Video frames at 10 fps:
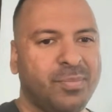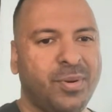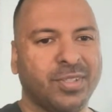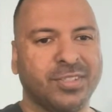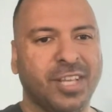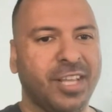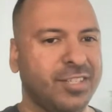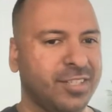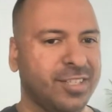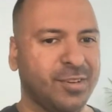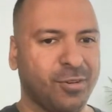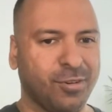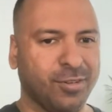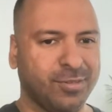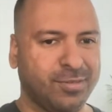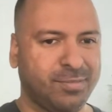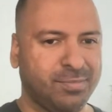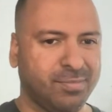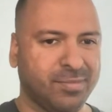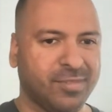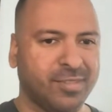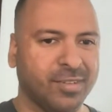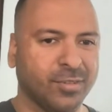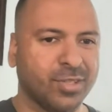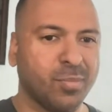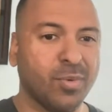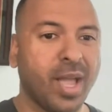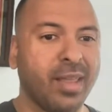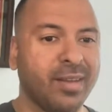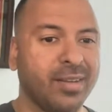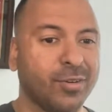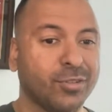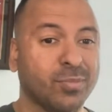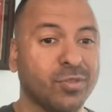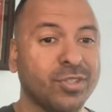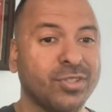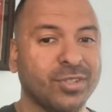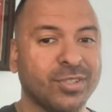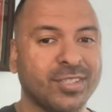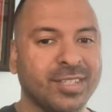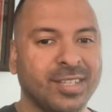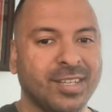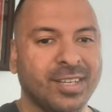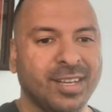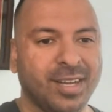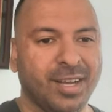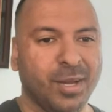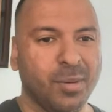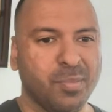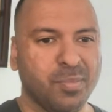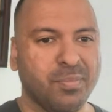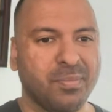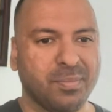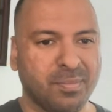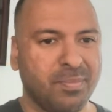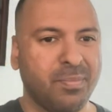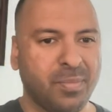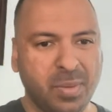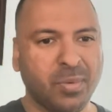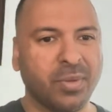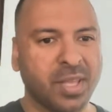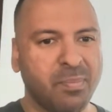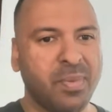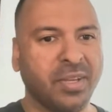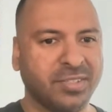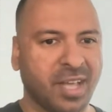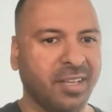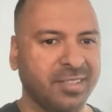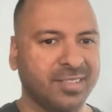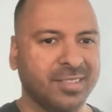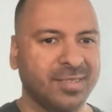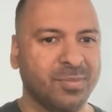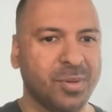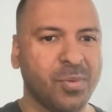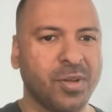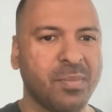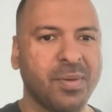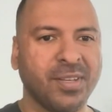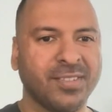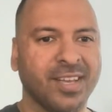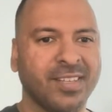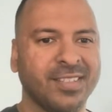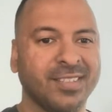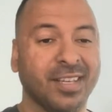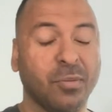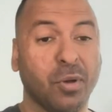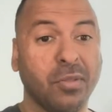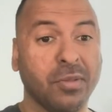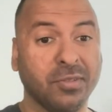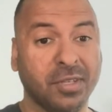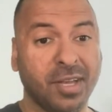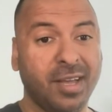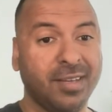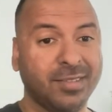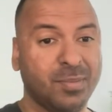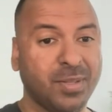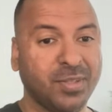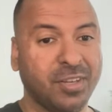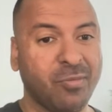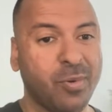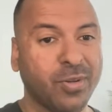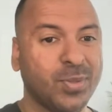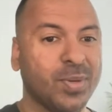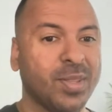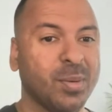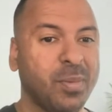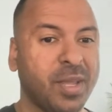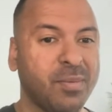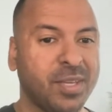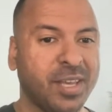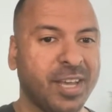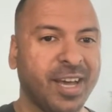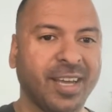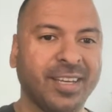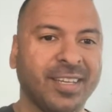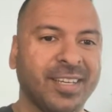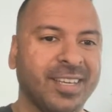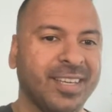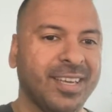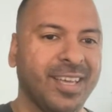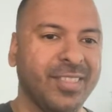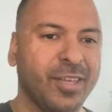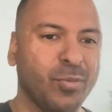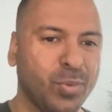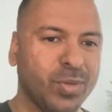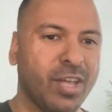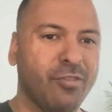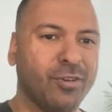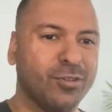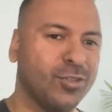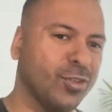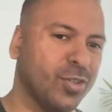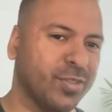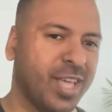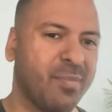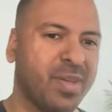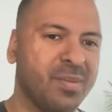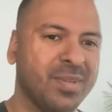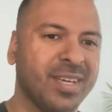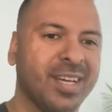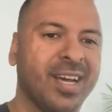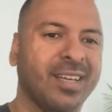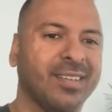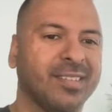presentation, or some writing or some research, um, people can pick sides. People can pick sides and say, well, this AI is about to give birth to another baby AI, and then we won't have any control over that baby AI.